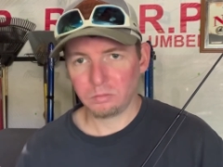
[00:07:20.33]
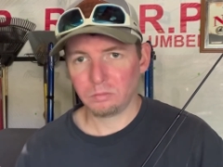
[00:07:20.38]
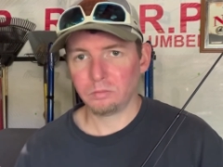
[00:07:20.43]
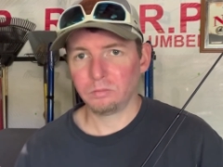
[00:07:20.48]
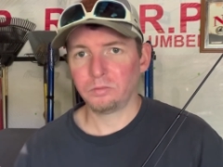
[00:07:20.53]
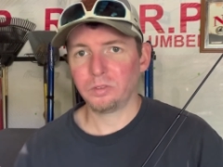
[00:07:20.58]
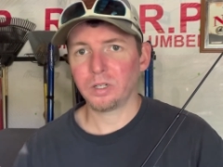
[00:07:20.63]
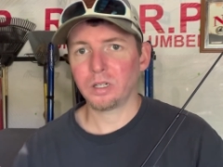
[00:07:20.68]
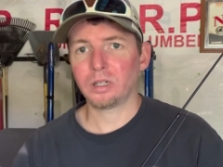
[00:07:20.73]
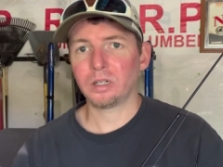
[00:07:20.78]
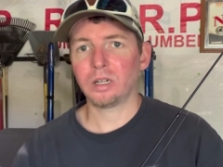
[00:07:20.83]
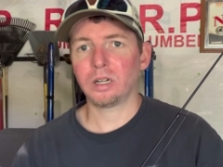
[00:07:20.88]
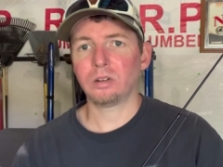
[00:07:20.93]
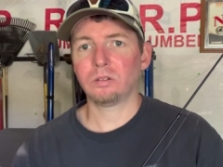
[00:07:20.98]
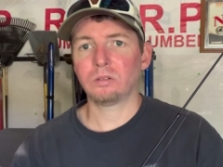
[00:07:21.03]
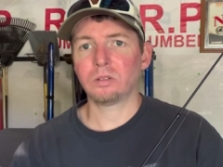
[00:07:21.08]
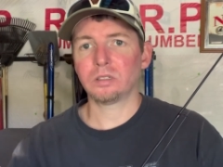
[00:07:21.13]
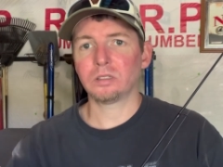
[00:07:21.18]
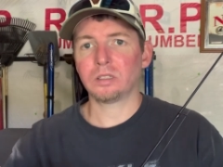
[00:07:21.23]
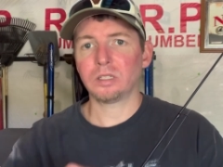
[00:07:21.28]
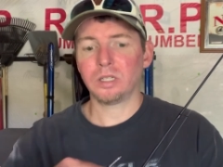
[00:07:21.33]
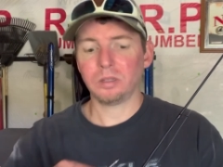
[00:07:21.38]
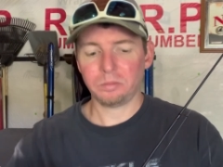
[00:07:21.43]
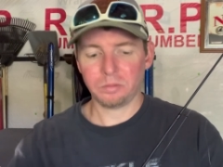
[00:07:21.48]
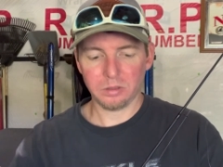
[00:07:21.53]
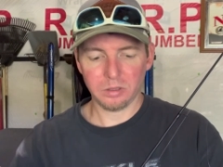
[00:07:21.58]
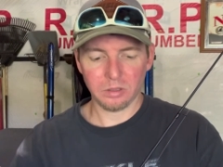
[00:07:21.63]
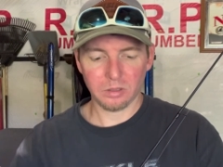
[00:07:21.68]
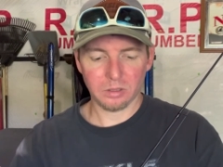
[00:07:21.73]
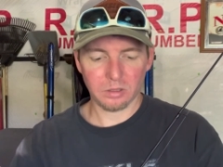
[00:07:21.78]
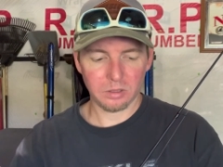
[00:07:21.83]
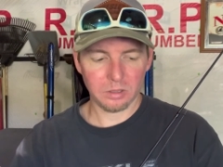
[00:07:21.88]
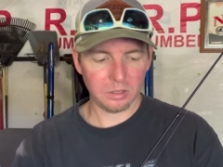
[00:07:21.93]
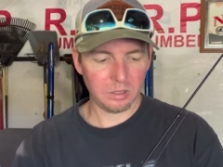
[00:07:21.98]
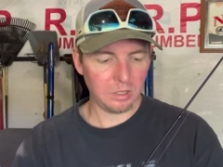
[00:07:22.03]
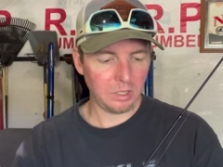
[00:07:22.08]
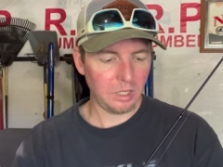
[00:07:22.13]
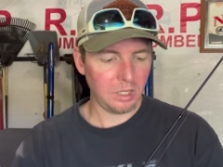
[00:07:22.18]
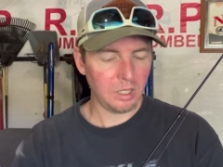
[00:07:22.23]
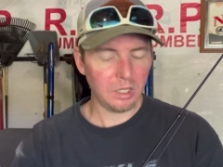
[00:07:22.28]
figure out what depth they are,
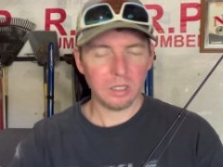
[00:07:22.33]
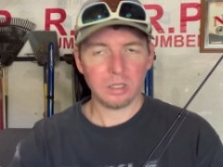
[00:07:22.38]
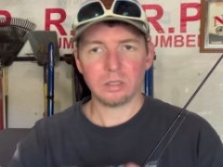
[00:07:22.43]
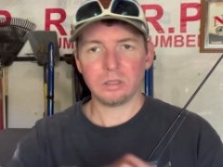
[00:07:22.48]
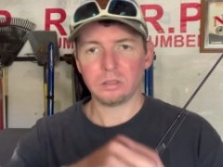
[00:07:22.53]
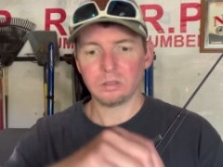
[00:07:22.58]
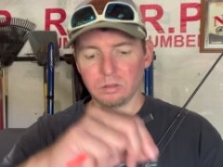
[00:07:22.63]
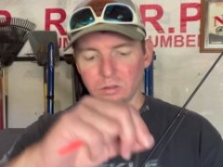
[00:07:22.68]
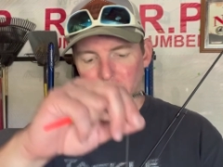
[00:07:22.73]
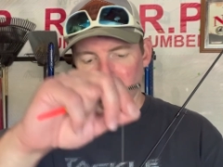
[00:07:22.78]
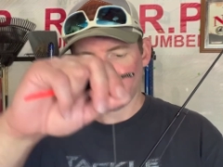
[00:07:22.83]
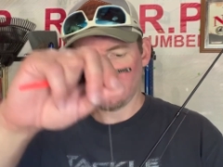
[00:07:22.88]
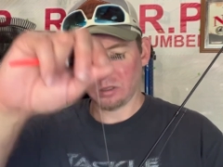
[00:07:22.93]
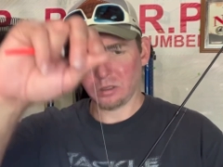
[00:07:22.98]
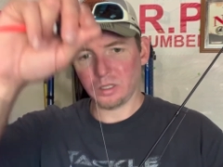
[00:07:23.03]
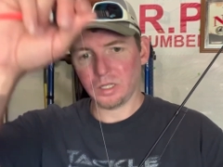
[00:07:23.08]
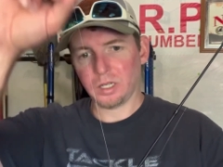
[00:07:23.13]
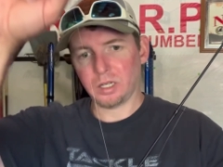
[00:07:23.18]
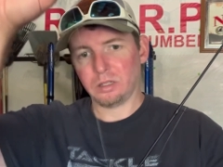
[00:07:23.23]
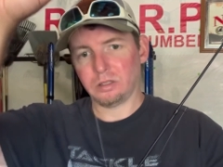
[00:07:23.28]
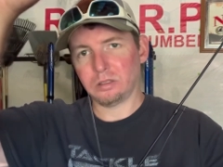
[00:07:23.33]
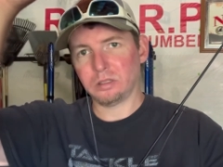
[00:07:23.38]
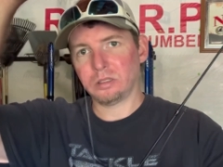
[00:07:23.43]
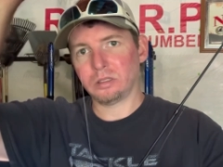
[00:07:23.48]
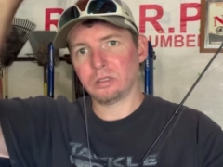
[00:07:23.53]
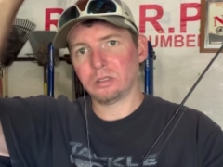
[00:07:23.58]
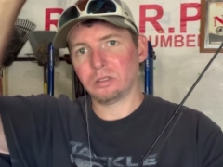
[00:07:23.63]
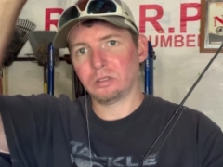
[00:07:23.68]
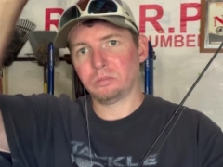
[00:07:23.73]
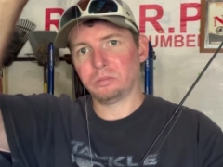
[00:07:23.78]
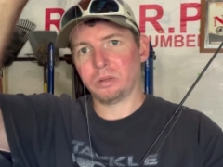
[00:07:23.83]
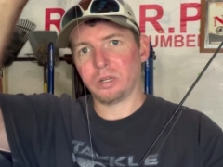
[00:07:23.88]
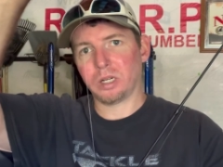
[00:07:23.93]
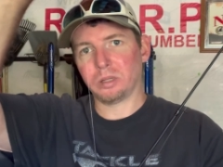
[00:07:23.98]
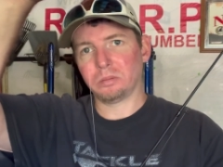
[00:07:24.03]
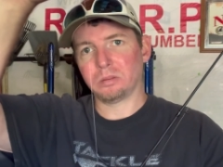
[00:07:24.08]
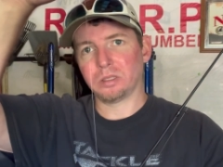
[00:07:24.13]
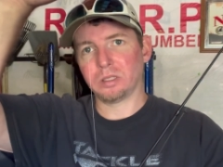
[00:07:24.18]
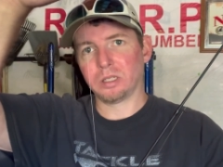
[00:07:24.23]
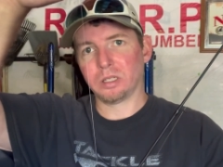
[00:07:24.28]
start out,
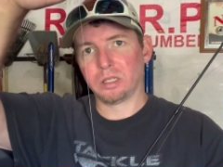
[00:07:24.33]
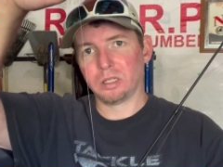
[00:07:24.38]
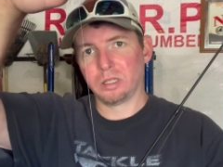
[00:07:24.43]
probably